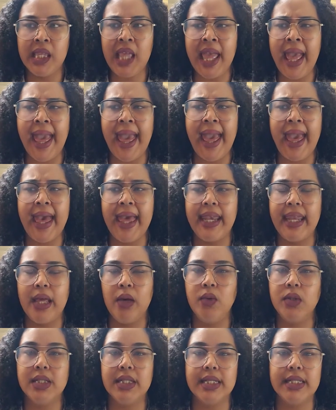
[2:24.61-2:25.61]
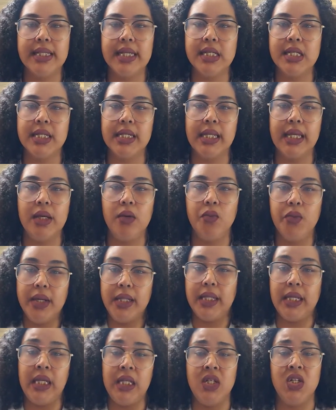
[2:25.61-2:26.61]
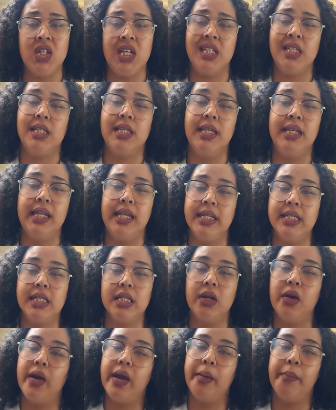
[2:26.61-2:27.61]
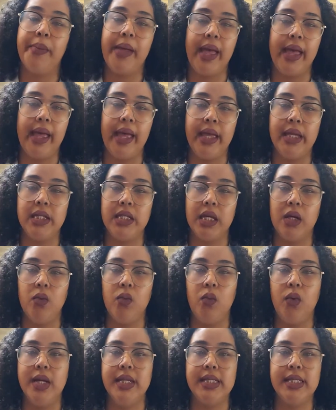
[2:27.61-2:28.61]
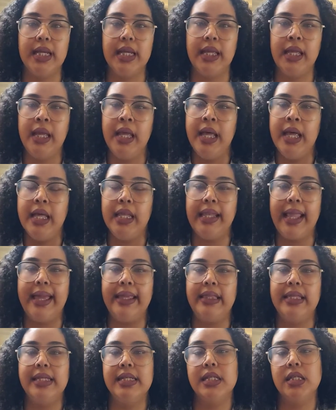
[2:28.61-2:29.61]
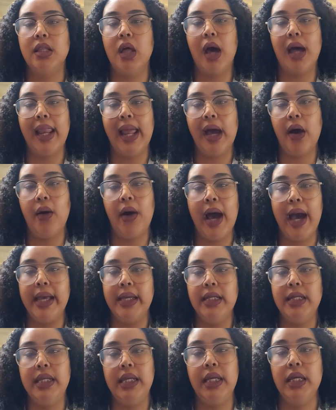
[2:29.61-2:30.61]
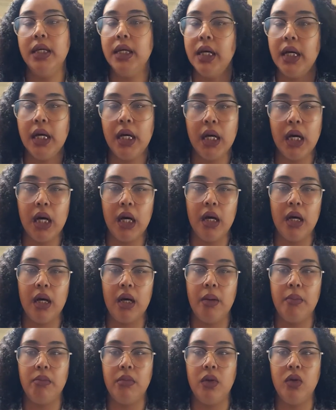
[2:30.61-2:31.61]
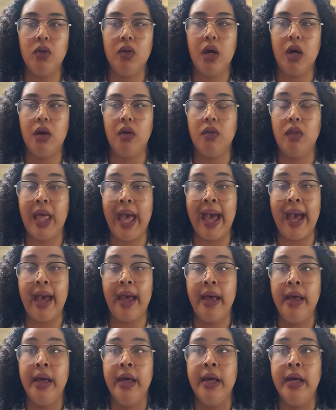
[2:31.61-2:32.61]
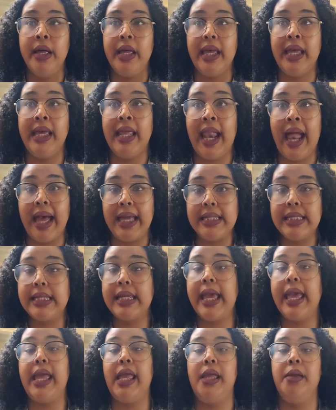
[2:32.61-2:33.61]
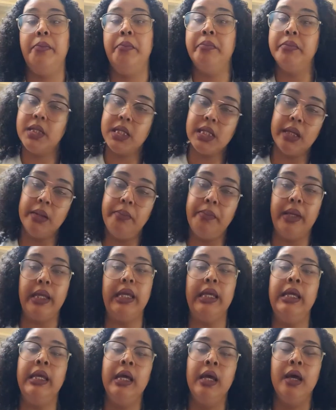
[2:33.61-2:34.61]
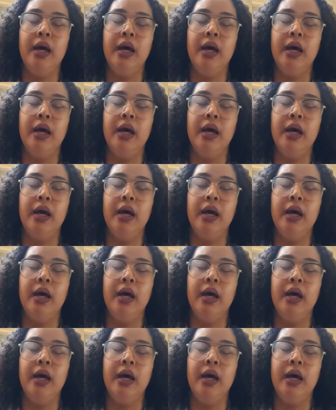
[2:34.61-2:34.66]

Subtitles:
And it was essentially really just an Instagram page. It wasn't like this thought out idea, that it has came to be